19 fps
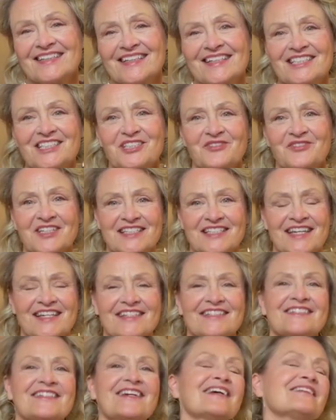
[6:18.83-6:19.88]
Each of us
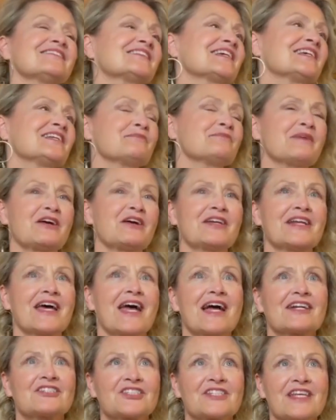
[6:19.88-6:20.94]
had a child getting married. I
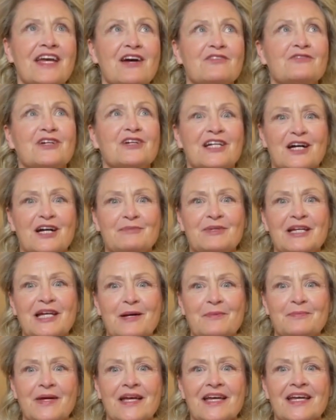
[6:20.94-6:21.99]
actually have one coming
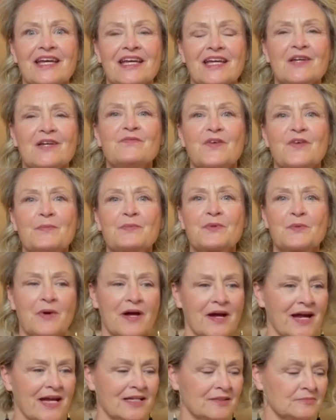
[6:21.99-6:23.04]
up in
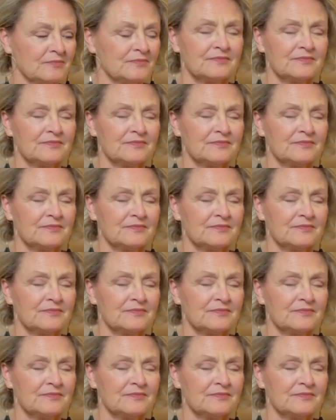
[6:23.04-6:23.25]
February.